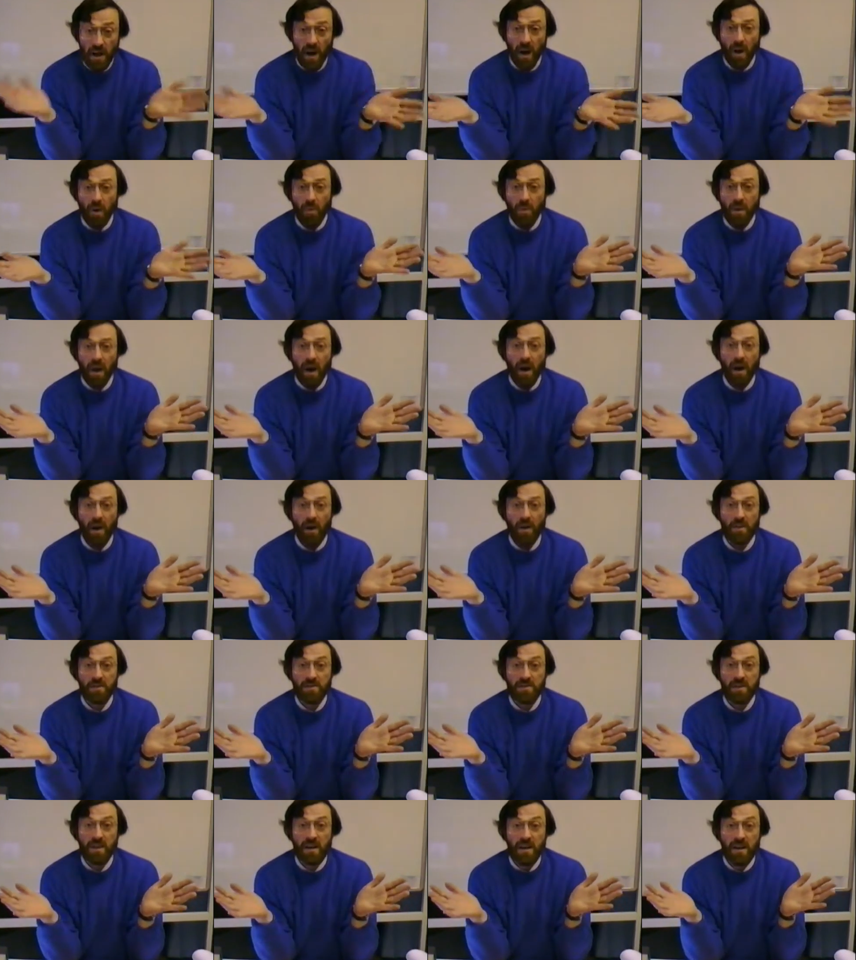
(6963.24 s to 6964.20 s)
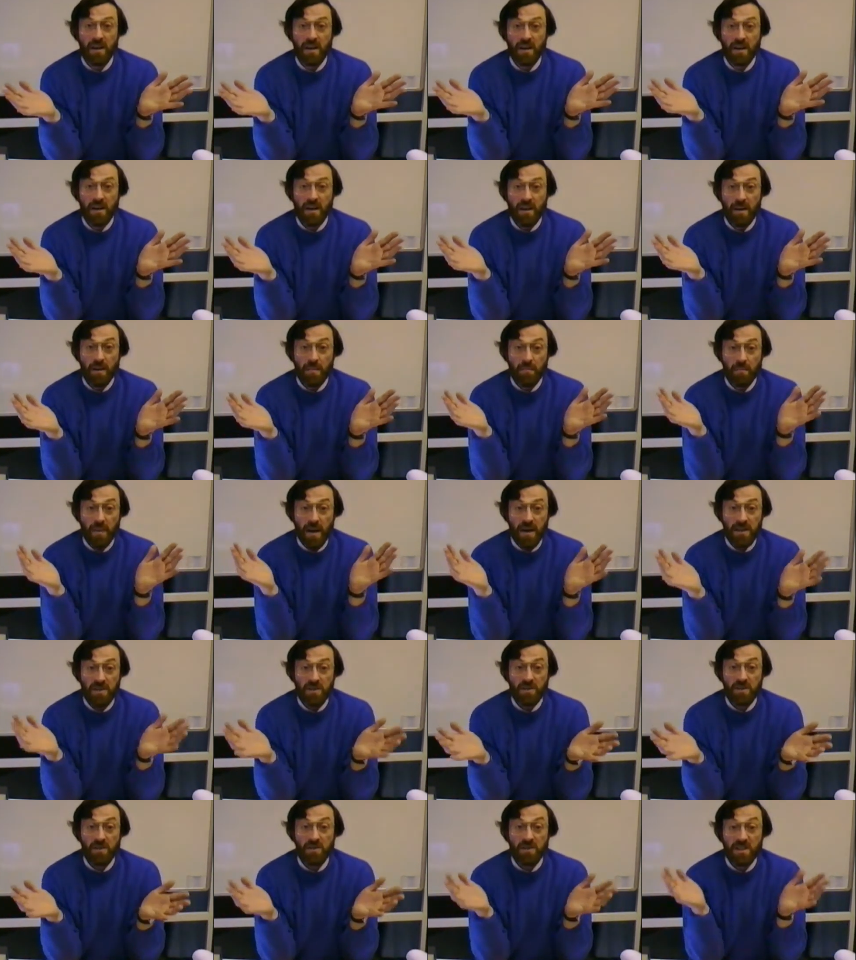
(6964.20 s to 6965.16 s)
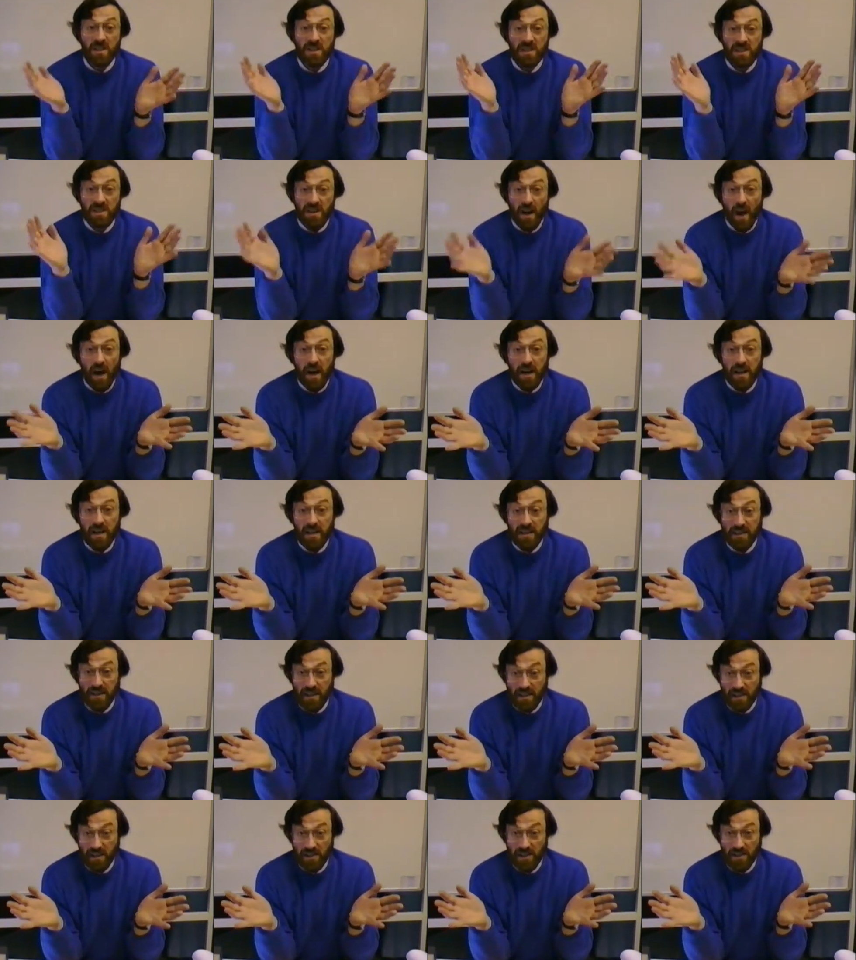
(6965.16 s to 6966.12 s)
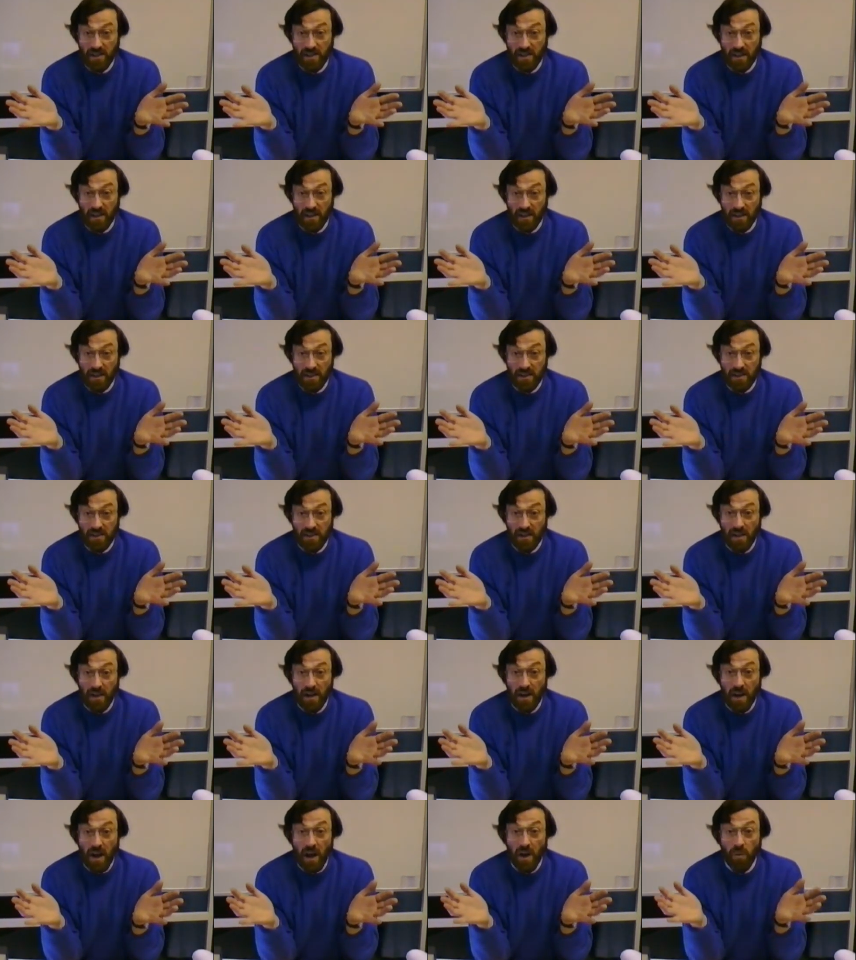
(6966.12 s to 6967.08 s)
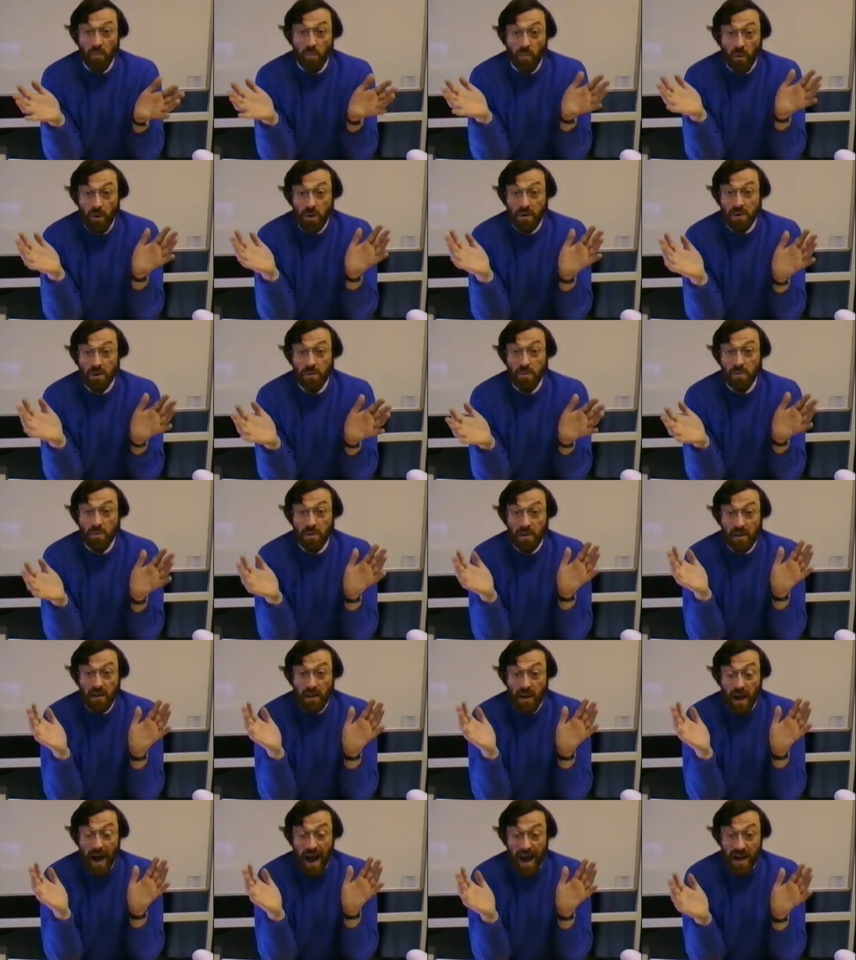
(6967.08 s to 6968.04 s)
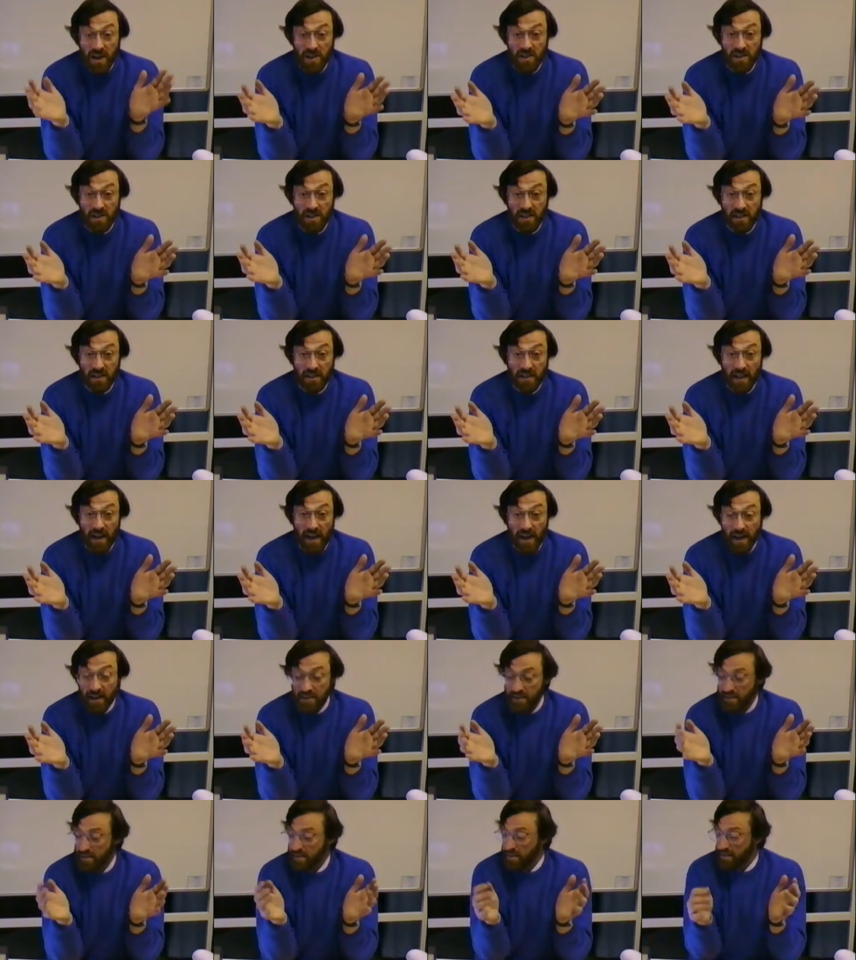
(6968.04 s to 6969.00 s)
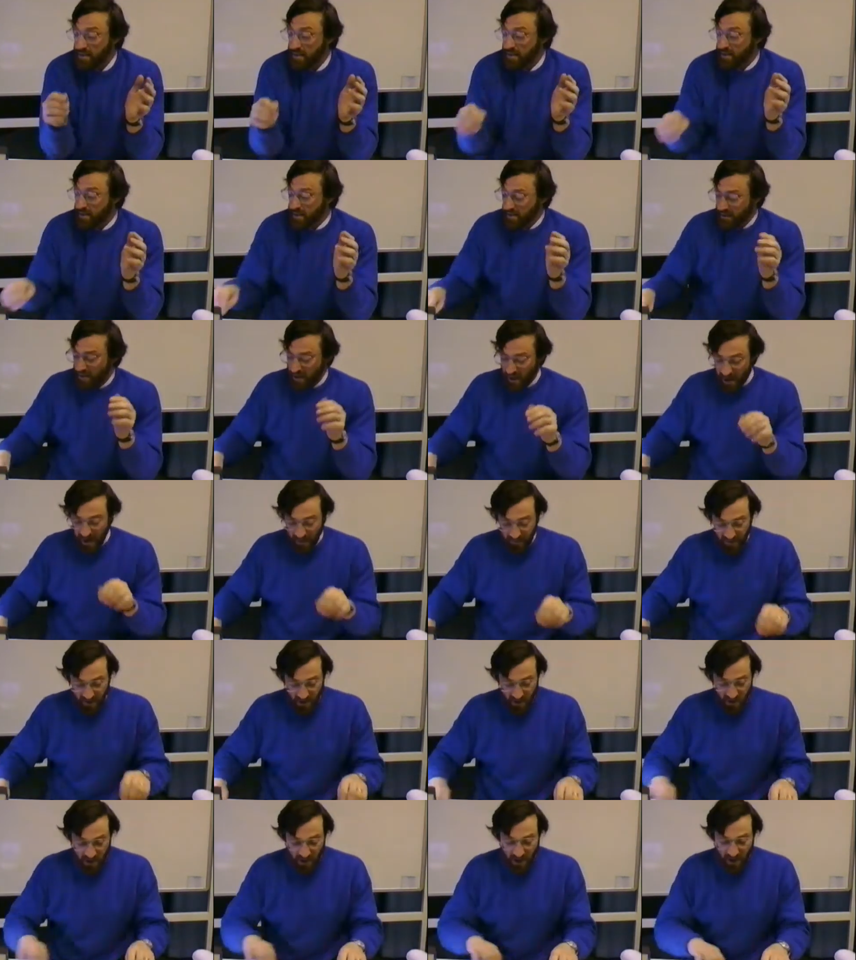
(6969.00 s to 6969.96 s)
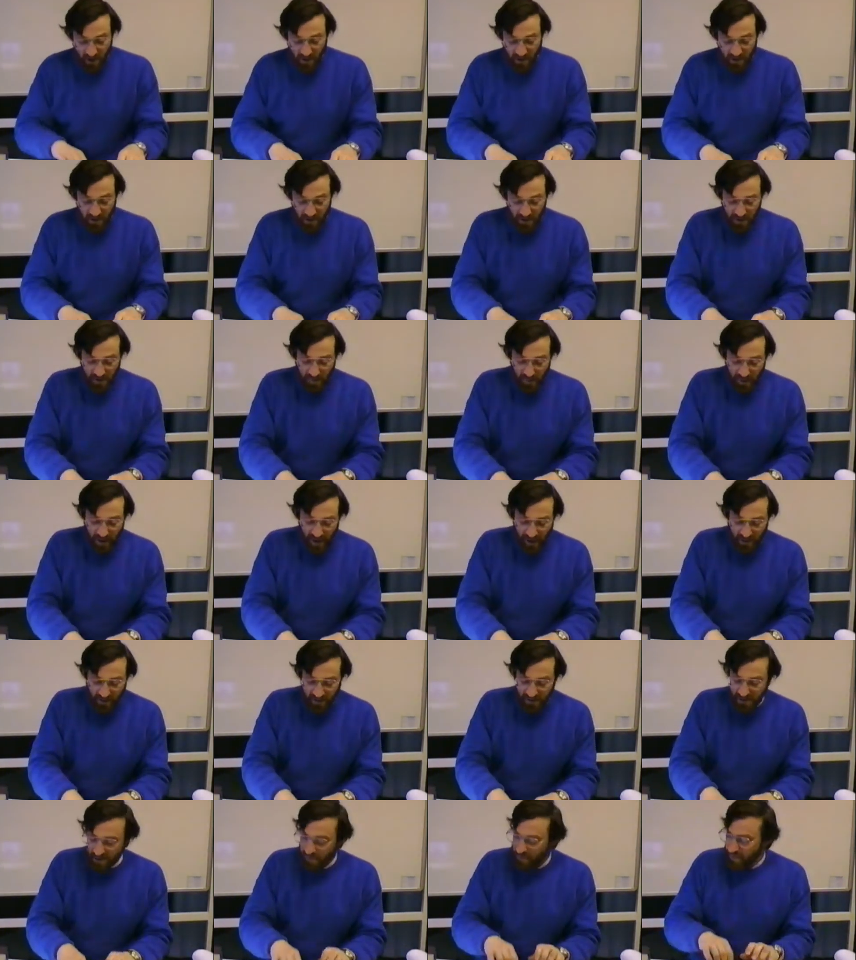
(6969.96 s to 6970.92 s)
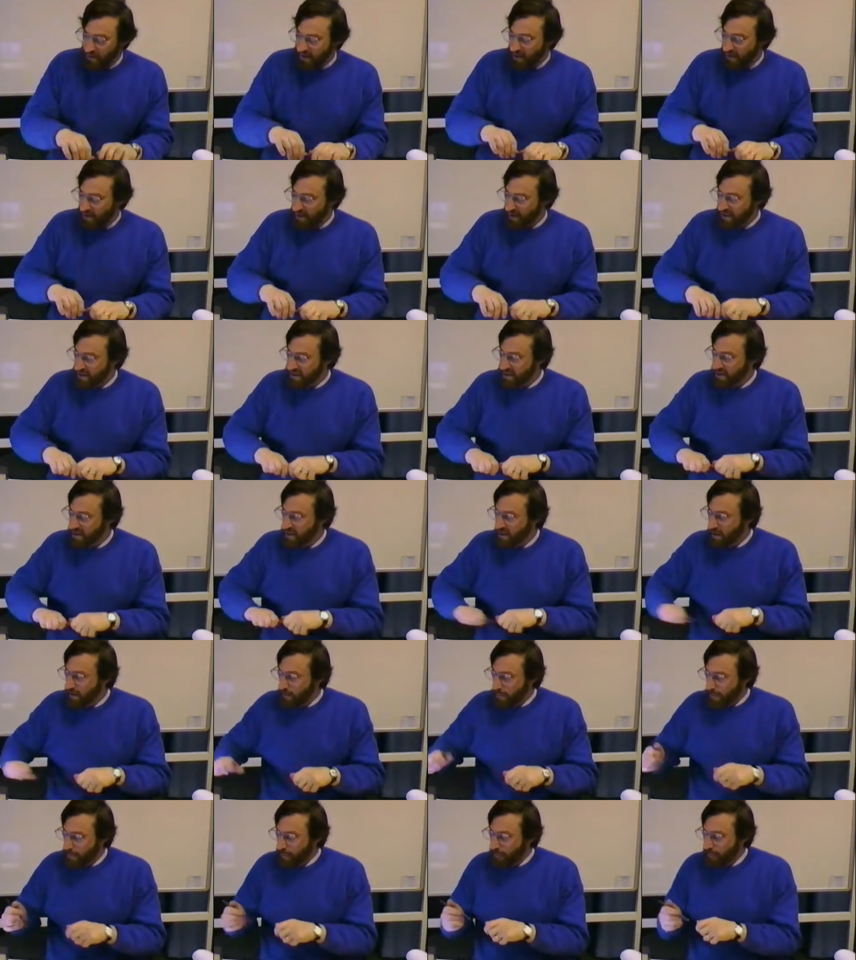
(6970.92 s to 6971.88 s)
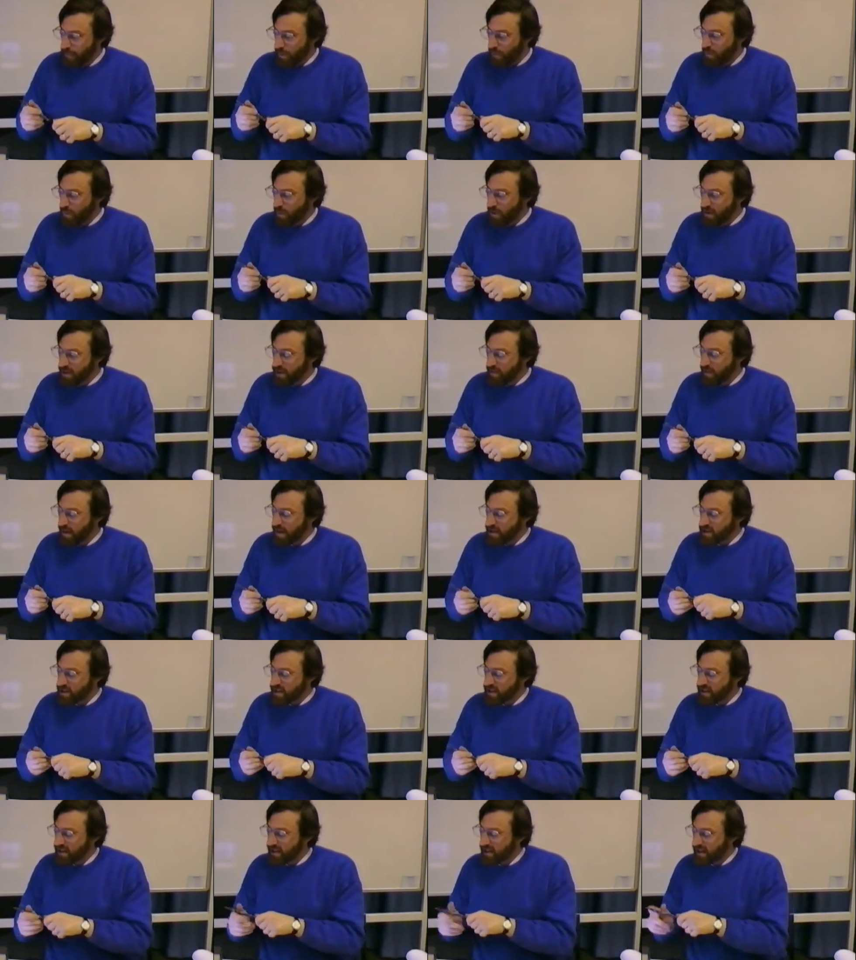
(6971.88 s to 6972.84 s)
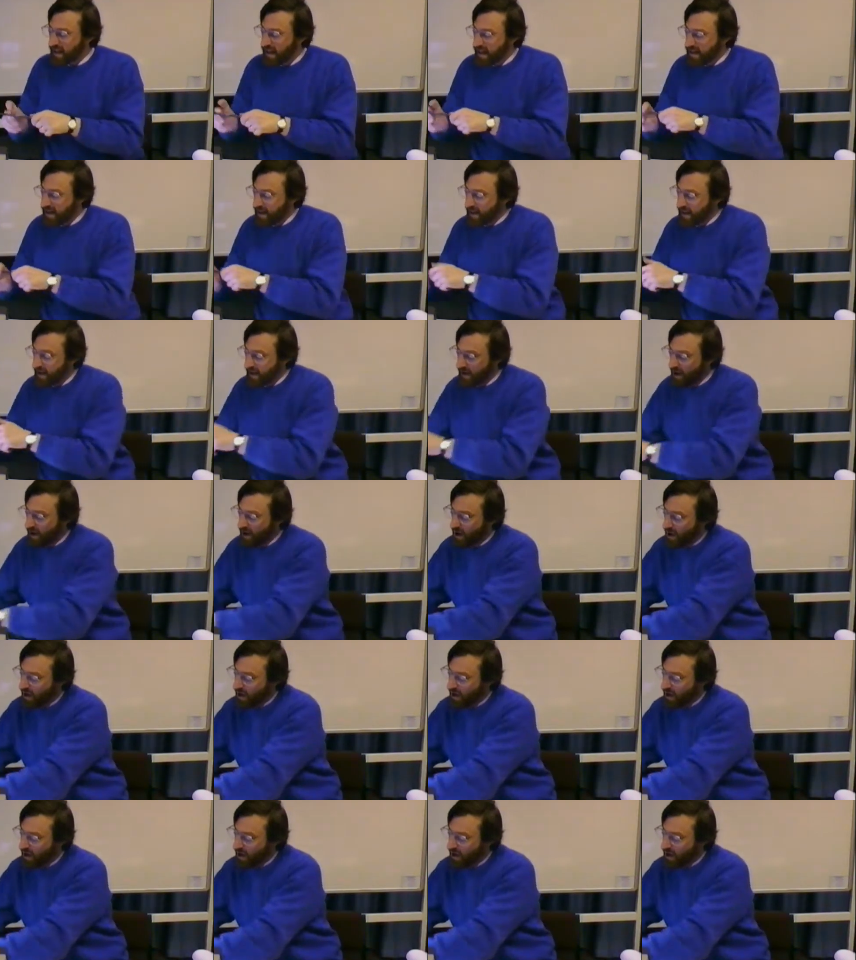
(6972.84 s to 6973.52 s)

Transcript: a whole art based on designing these things. And what you actually get, I haven't shown you the power supplies, but what you actually get here